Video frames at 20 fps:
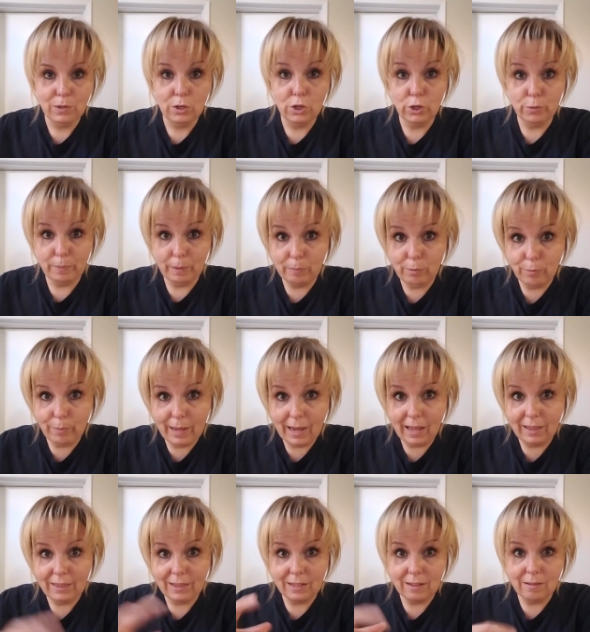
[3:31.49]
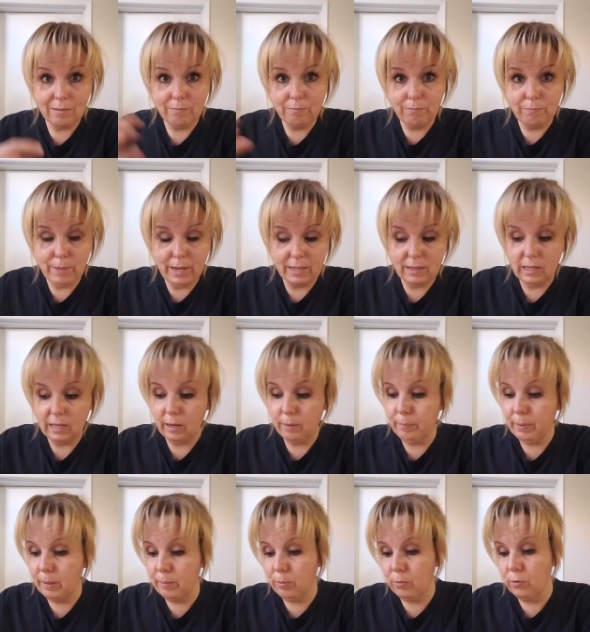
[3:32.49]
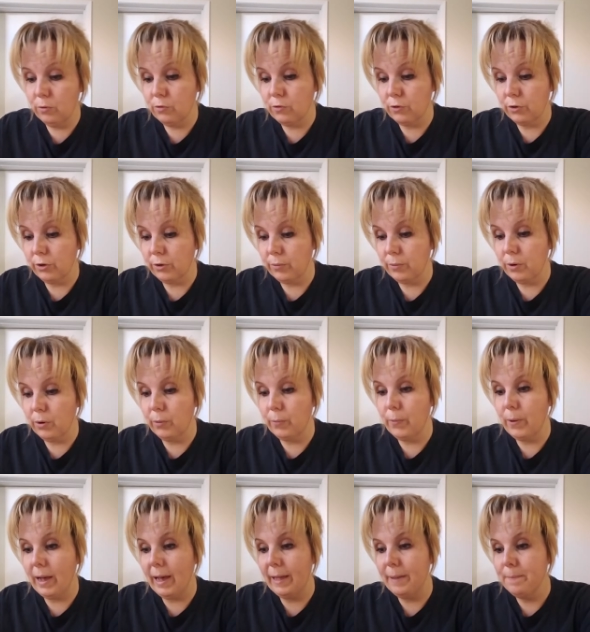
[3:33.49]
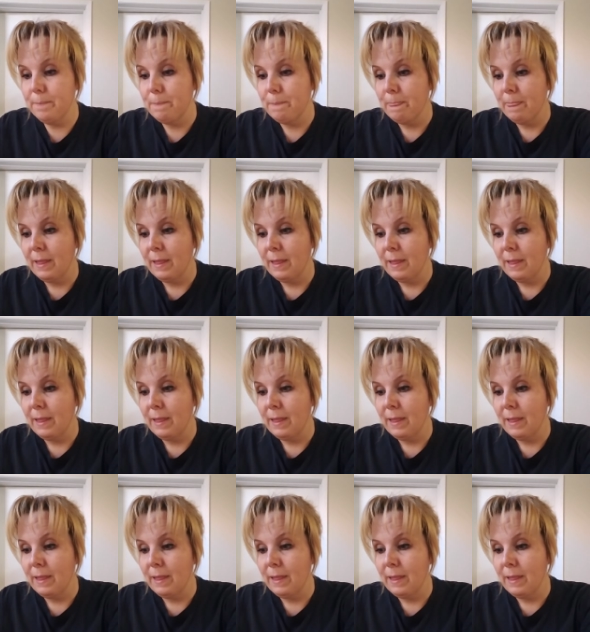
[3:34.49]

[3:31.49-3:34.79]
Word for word: good bubble bath that makes a lot of bubbles or, or what.